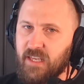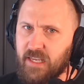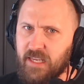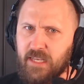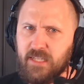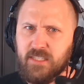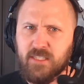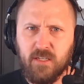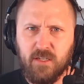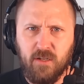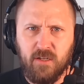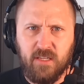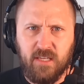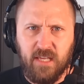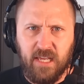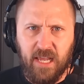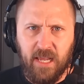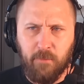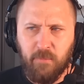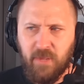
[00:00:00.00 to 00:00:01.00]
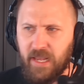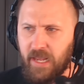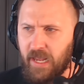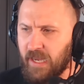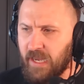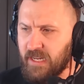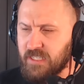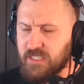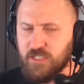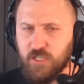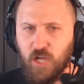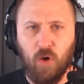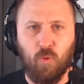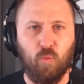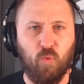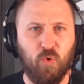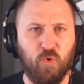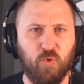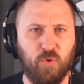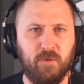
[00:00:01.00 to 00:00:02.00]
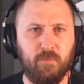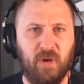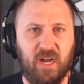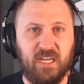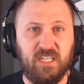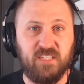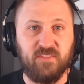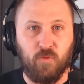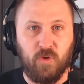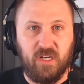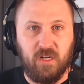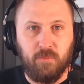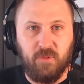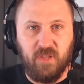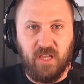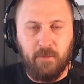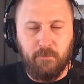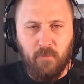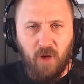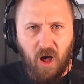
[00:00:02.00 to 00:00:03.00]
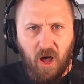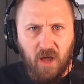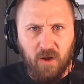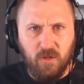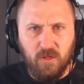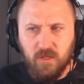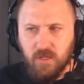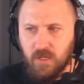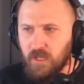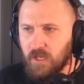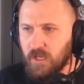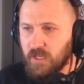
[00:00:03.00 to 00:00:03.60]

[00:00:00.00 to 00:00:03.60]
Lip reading: it's a good game and it's not ruined by its free-to-play model.